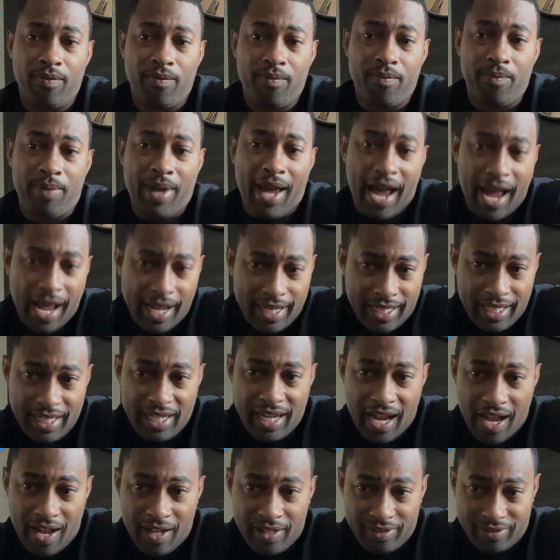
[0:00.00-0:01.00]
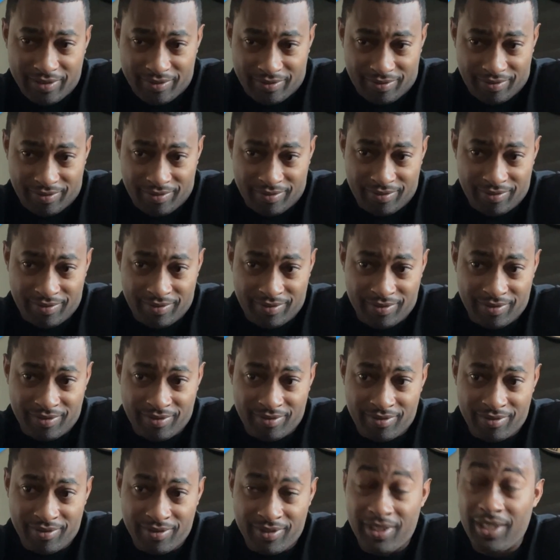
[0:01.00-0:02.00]
Packing out,
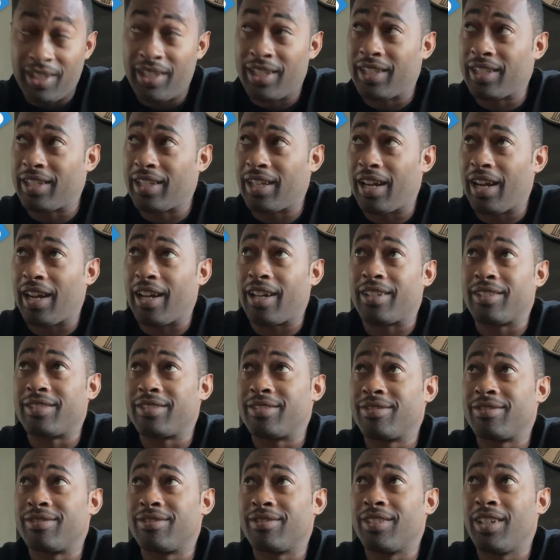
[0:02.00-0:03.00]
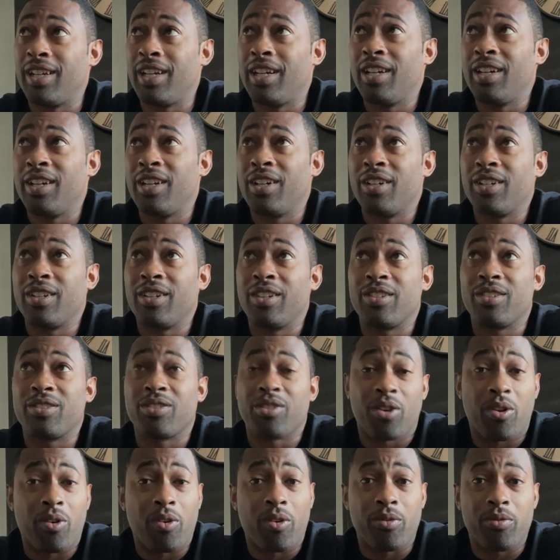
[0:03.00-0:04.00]
yeah.
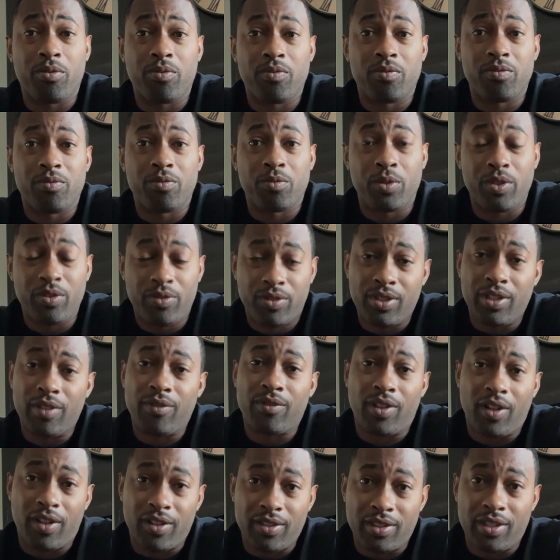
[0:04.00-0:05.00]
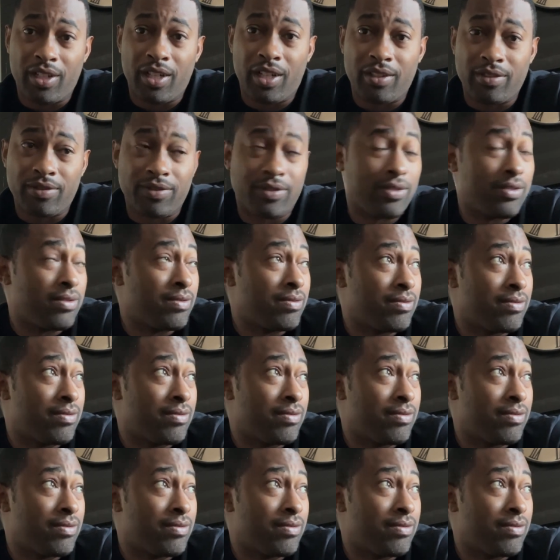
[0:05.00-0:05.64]
So we've shipped our stuff,